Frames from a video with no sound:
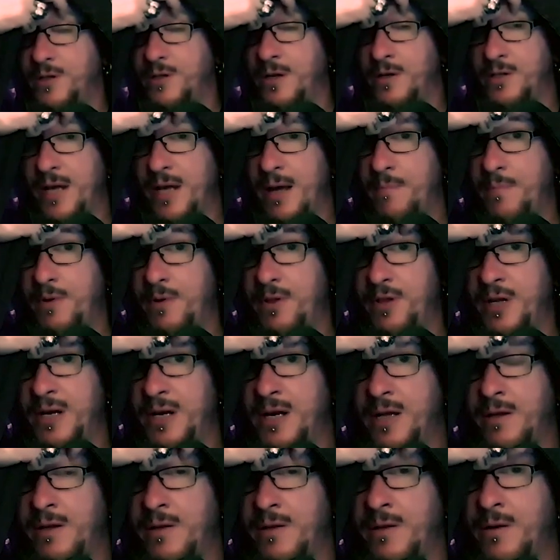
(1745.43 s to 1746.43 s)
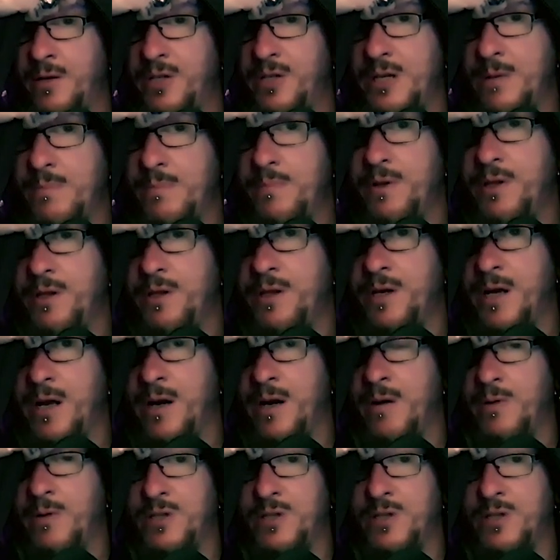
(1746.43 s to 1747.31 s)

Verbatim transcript: there's empathy, and then there's sympathy, you know,